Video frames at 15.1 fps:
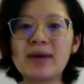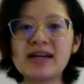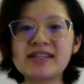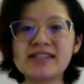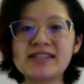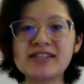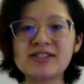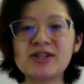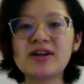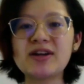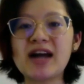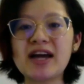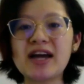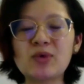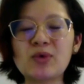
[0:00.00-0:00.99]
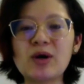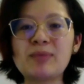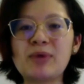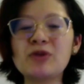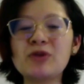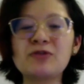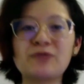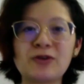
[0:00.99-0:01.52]
My sister and I were
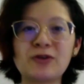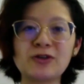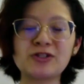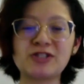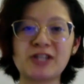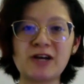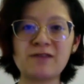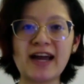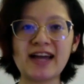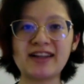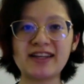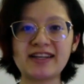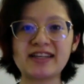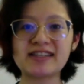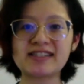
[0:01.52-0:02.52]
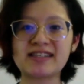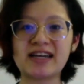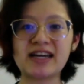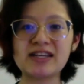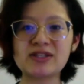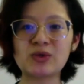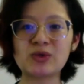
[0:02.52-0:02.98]
both first-year violinists in high